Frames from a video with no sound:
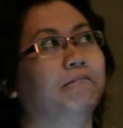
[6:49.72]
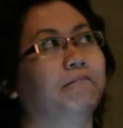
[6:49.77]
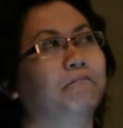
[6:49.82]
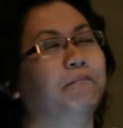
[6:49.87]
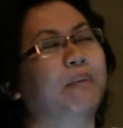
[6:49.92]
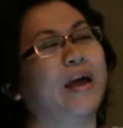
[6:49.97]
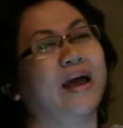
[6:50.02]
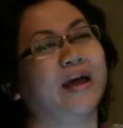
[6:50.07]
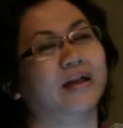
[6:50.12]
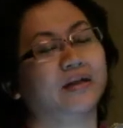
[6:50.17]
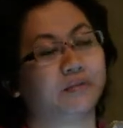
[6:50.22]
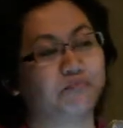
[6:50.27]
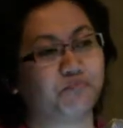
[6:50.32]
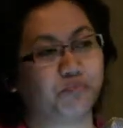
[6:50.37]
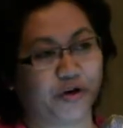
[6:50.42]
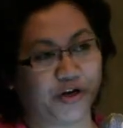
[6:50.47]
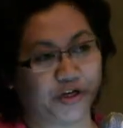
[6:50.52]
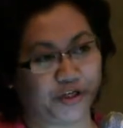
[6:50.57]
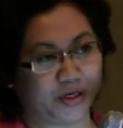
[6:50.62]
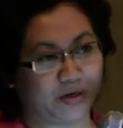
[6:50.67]
bad
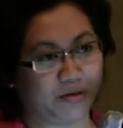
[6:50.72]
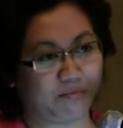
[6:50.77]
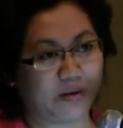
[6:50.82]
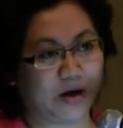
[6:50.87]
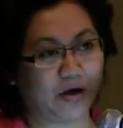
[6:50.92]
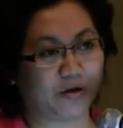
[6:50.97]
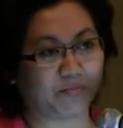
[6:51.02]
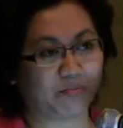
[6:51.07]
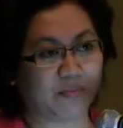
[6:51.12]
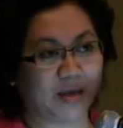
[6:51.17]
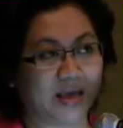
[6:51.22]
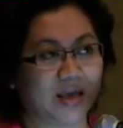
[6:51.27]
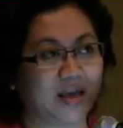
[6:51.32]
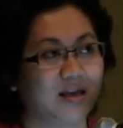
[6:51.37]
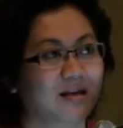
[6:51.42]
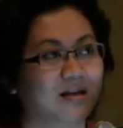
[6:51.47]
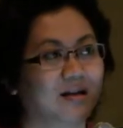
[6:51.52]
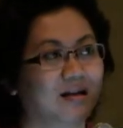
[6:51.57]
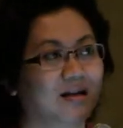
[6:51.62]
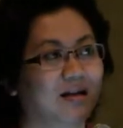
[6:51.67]
impression about
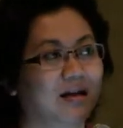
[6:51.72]
me.